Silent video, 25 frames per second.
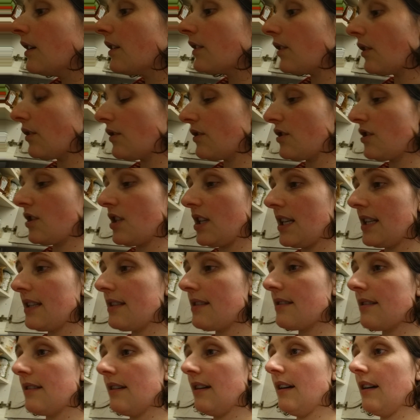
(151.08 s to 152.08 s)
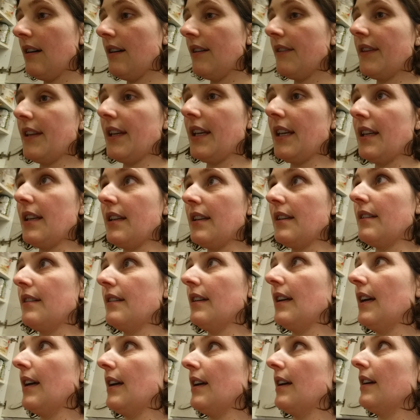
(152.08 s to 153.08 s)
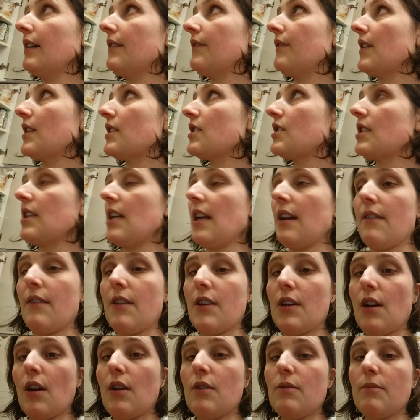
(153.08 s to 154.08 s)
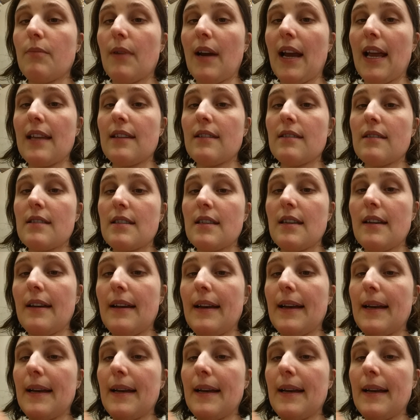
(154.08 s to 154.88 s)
sausages, the vegetarian owned brand